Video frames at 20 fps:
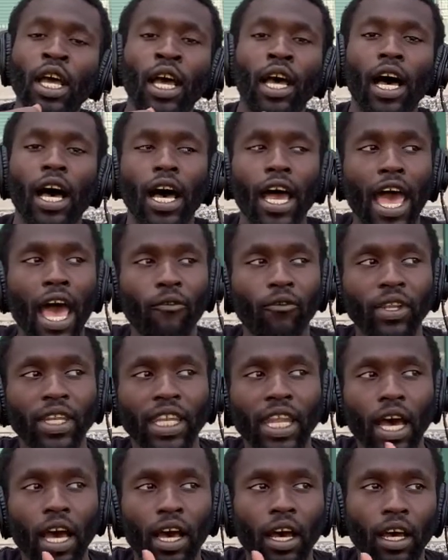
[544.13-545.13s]
have
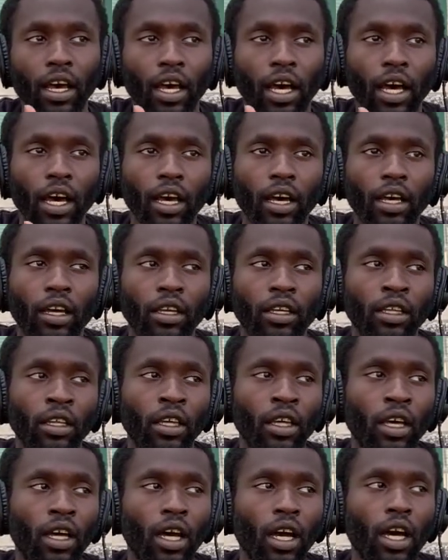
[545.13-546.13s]
a
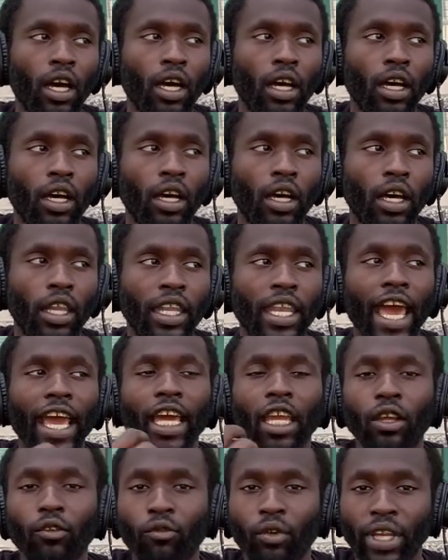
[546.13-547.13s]

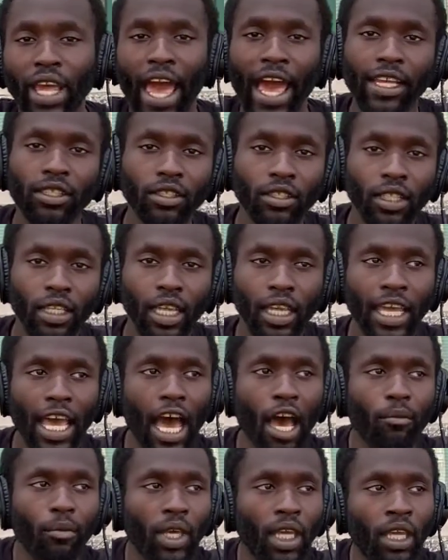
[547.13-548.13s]
negative reaction to the
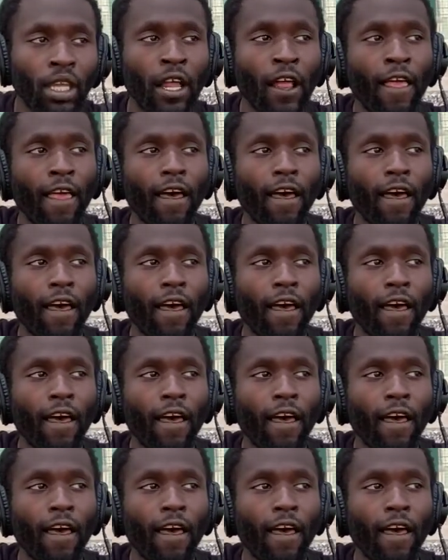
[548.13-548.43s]
comment,